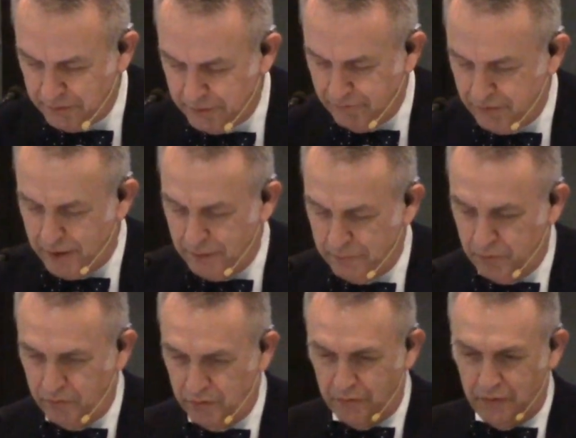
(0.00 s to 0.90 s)
we've given up
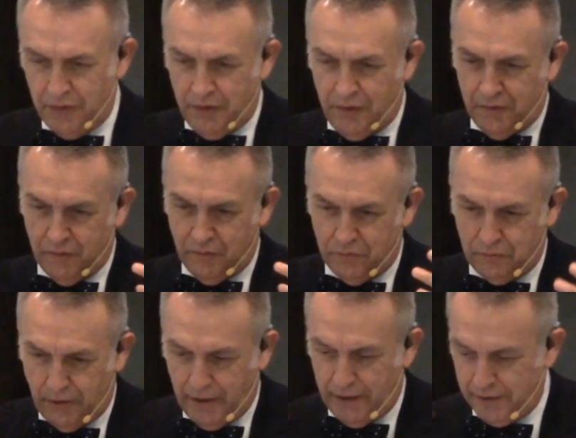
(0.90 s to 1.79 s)
over
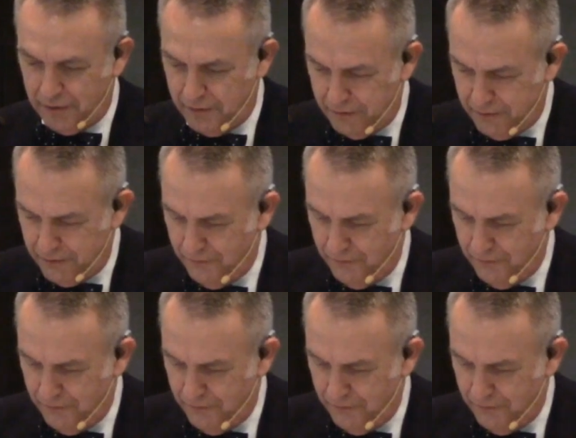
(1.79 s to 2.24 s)
trying.